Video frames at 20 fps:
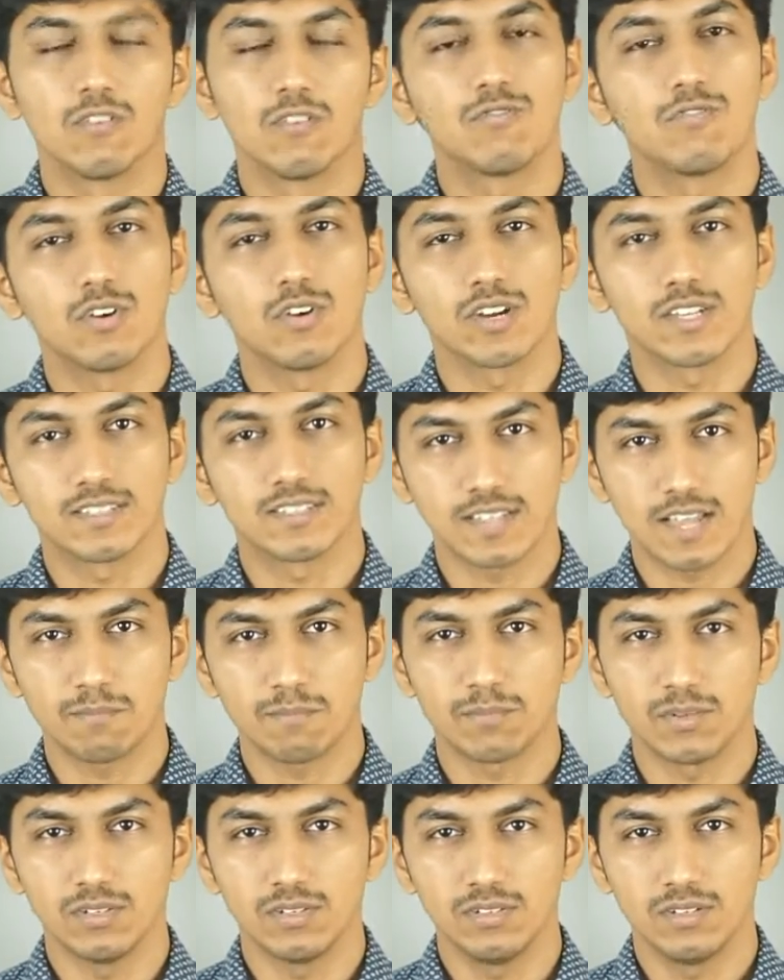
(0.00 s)
For
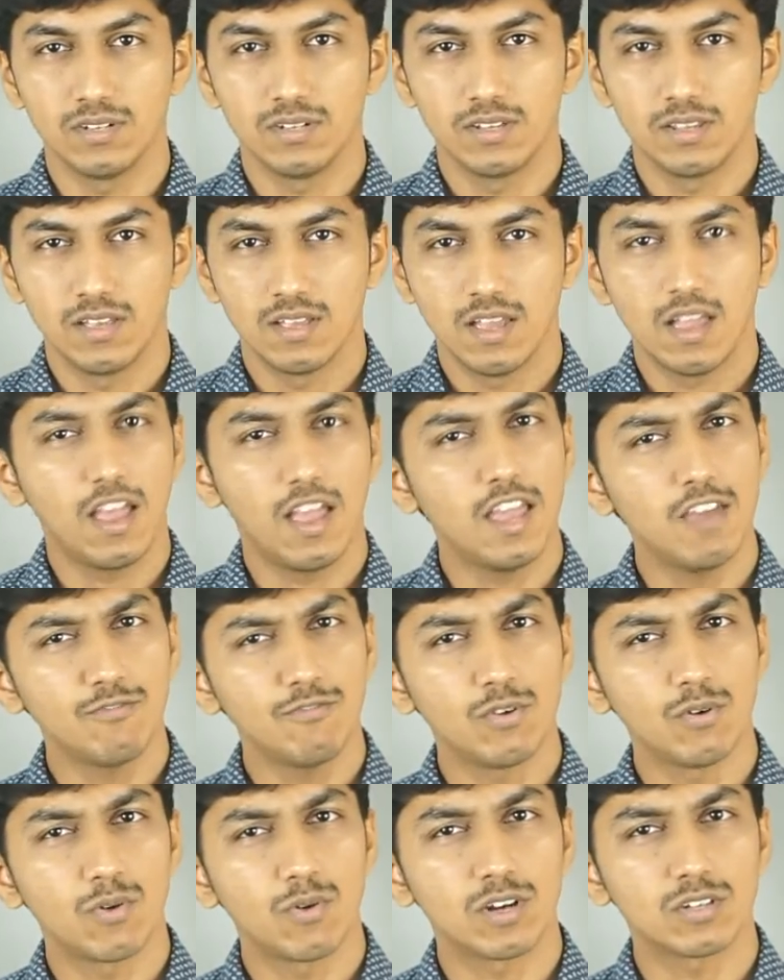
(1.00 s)
example, if
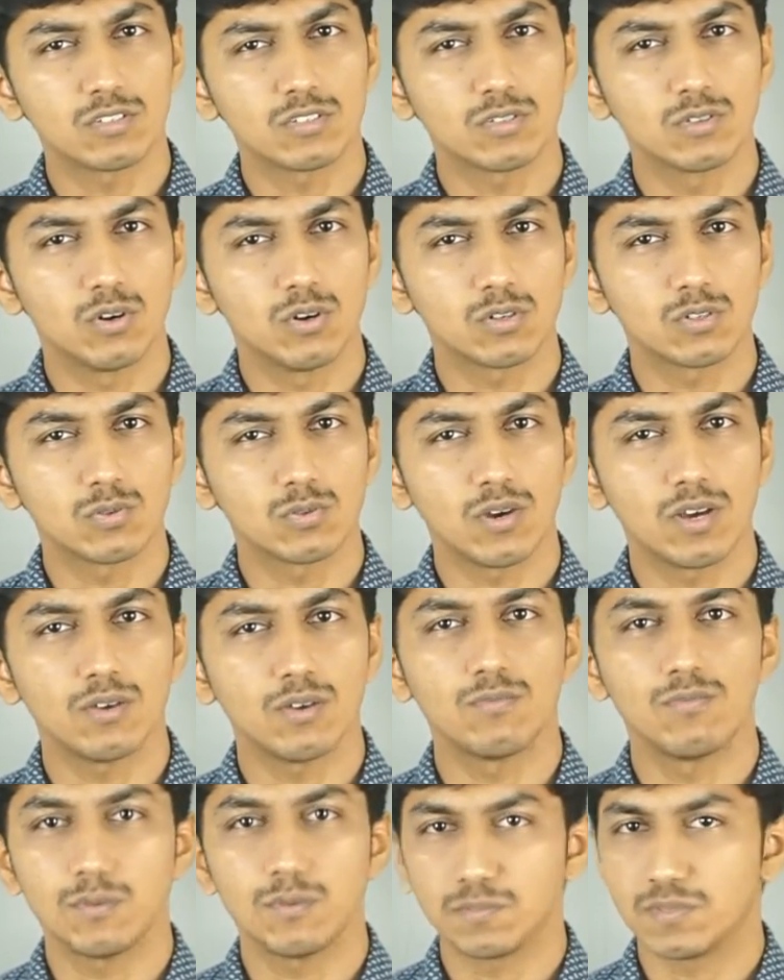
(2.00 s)
you want to go to a
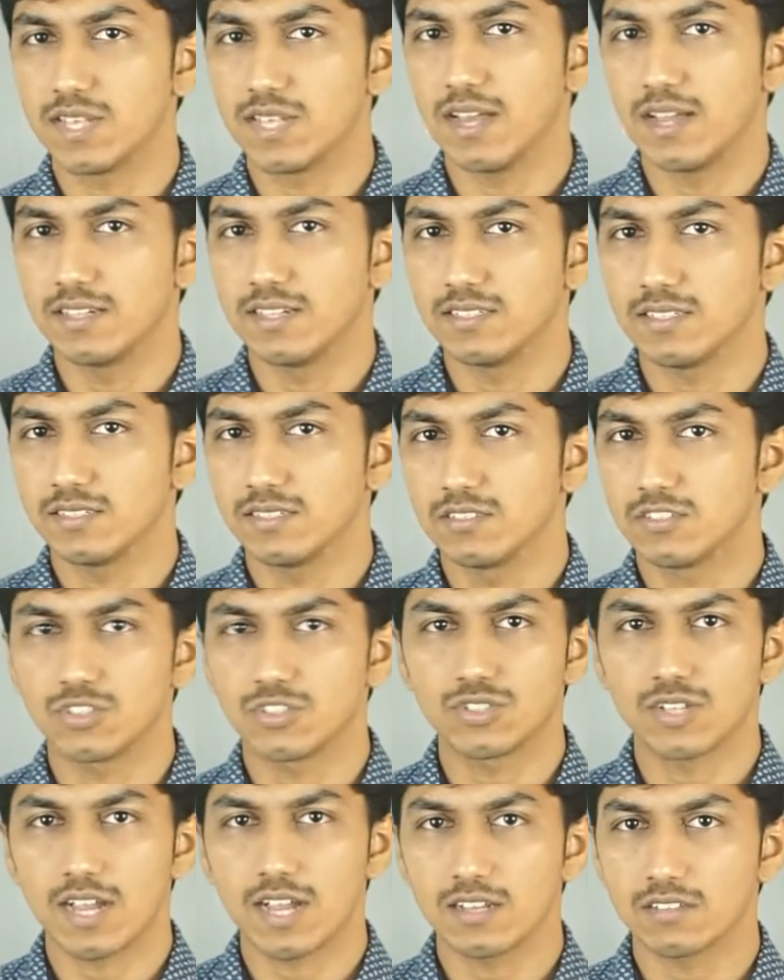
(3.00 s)
website
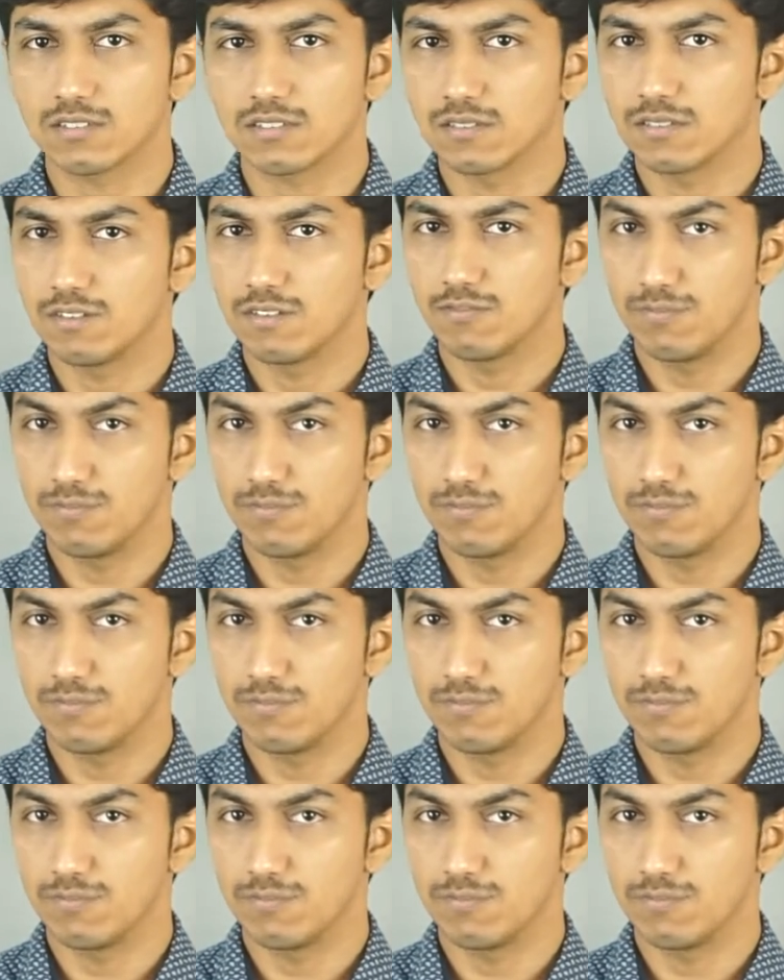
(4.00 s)
such as